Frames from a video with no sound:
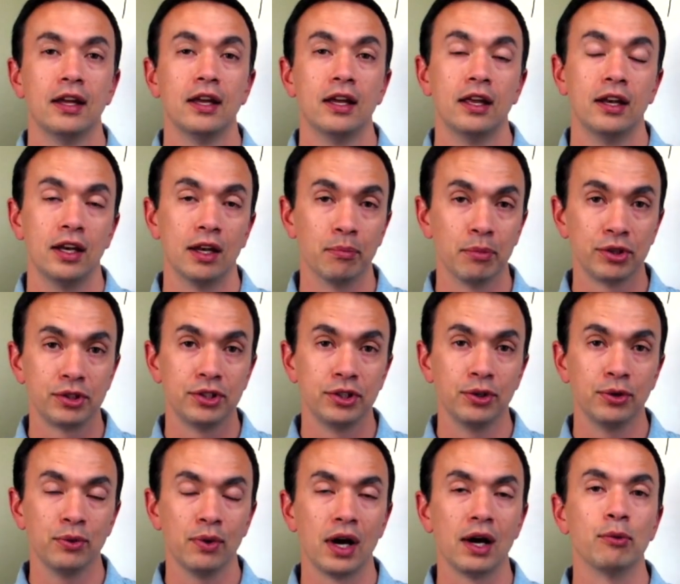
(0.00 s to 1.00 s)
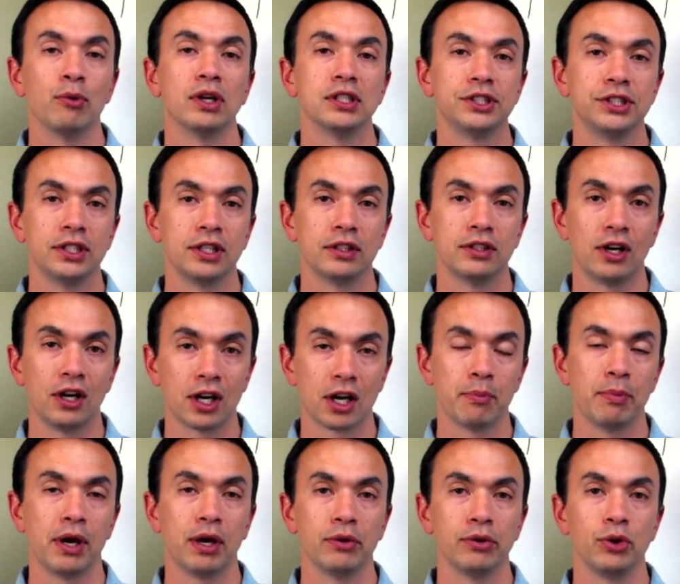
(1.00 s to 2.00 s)
Number 2, I want you to talk
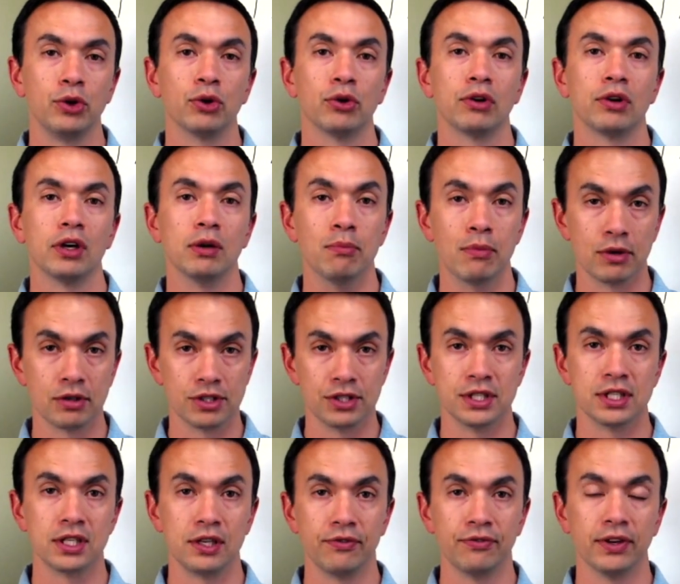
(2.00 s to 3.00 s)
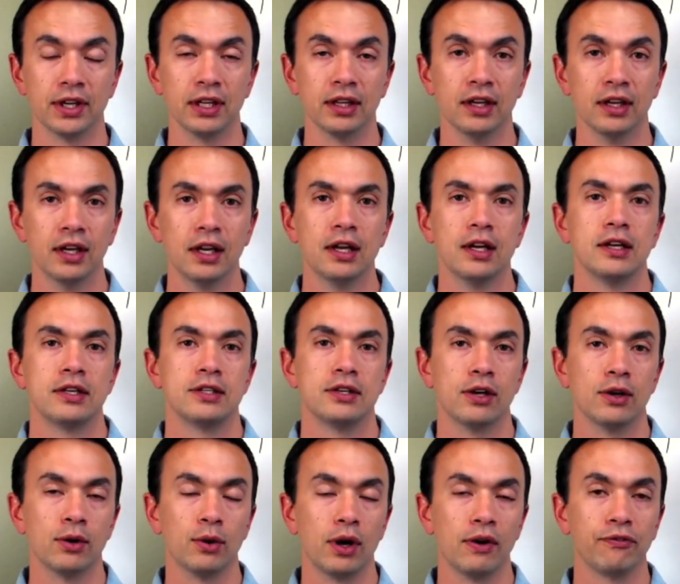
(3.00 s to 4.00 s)
about your emergency fund.
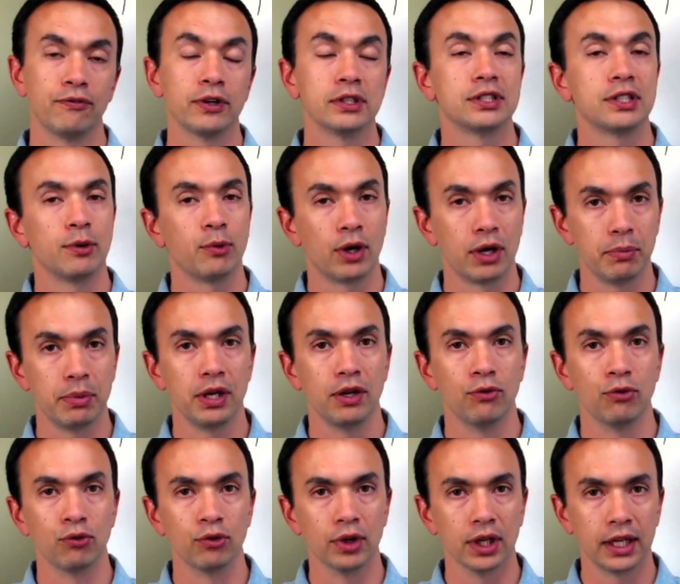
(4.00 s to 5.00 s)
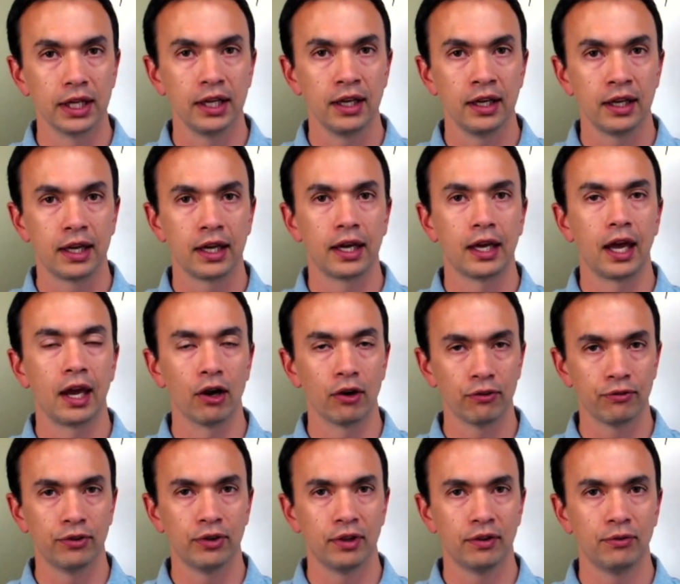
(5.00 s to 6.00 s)
So first I want to be really
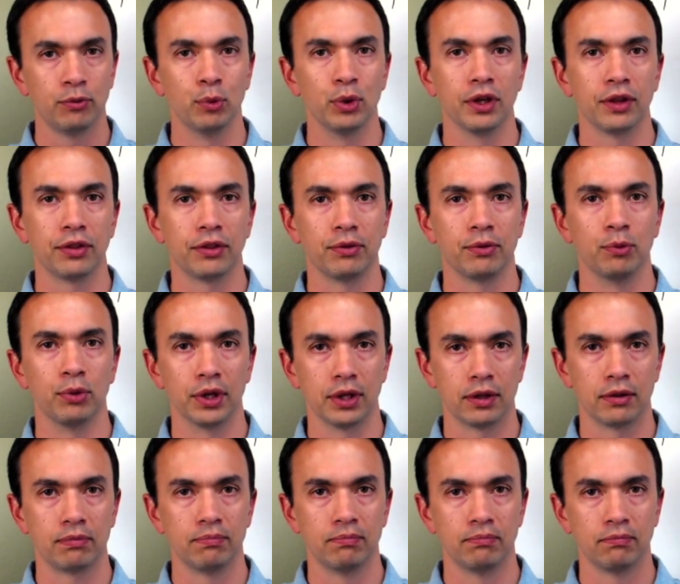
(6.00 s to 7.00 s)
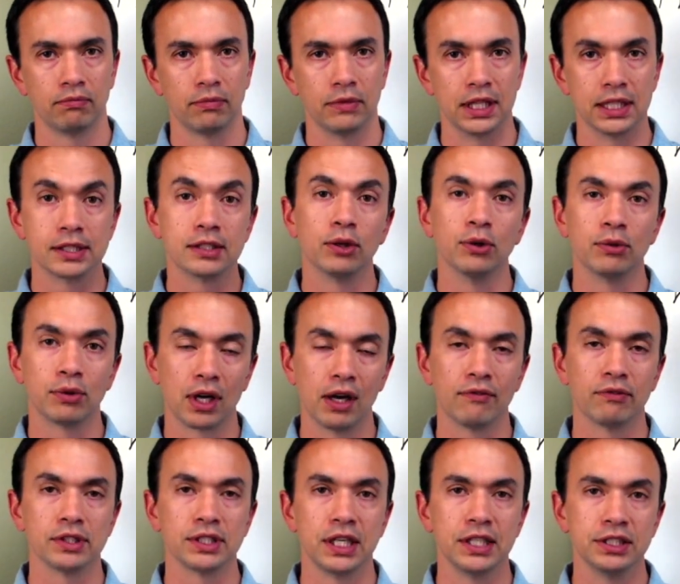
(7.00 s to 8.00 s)
careful with this whole
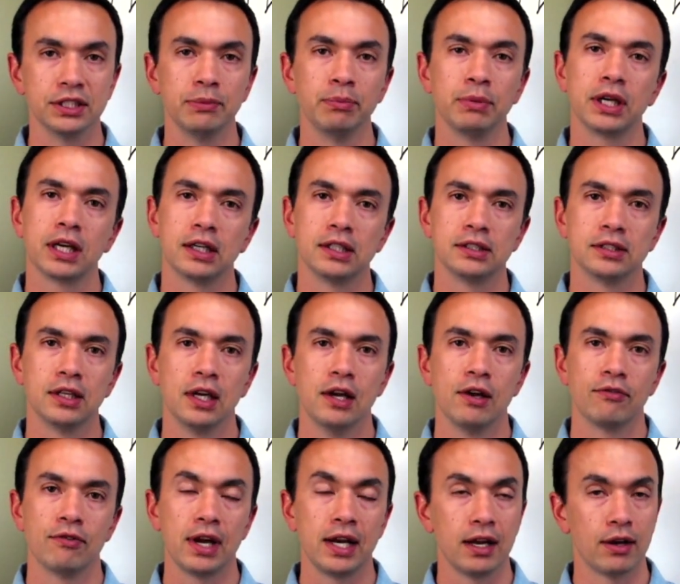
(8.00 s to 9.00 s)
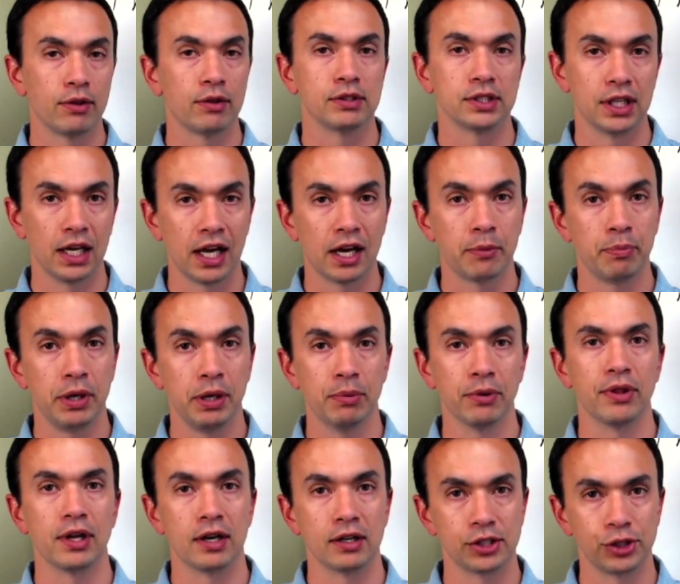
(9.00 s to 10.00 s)
conversation, because right now there's a lot of people
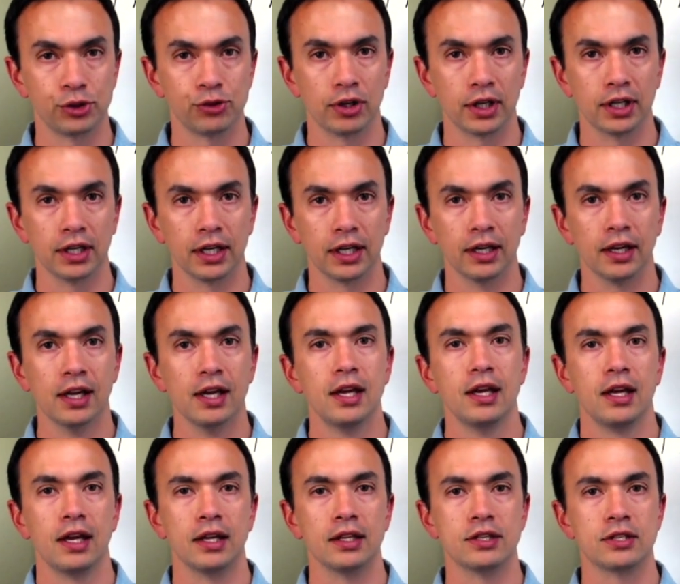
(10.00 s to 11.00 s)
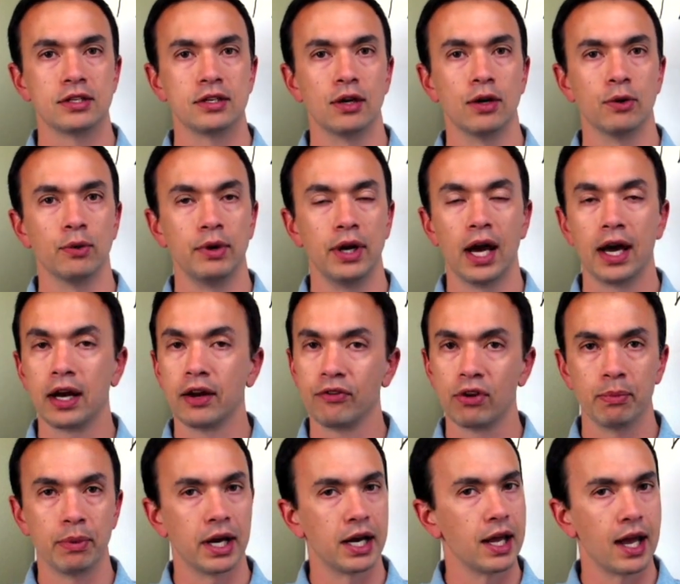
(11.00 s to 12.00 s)
that are struggling, and so not
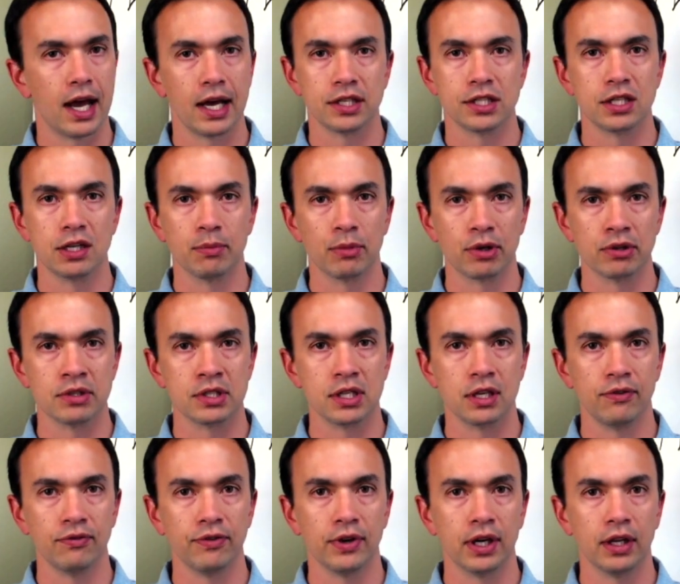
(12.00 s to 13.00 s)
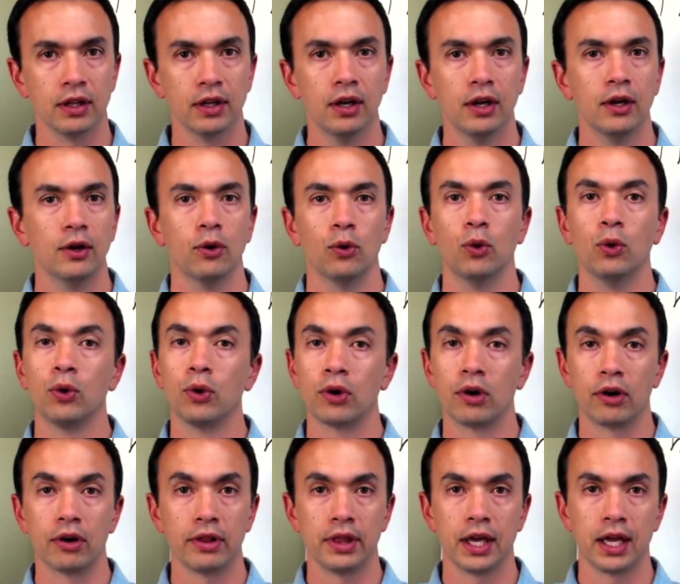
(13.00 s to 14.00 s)
everybody has an emergency fund,
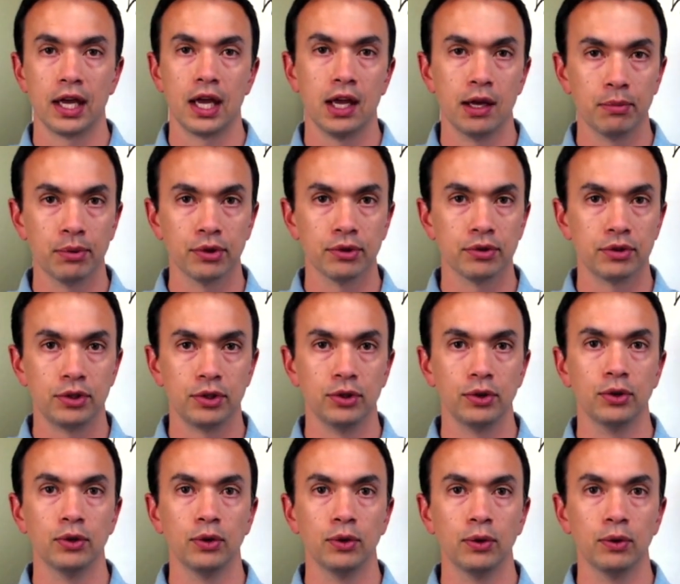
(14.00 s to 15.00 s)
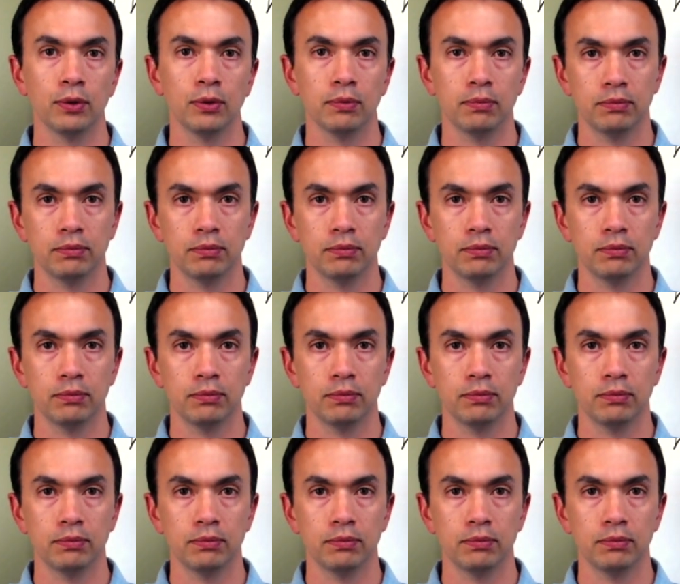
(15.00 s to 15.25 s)
or are they able to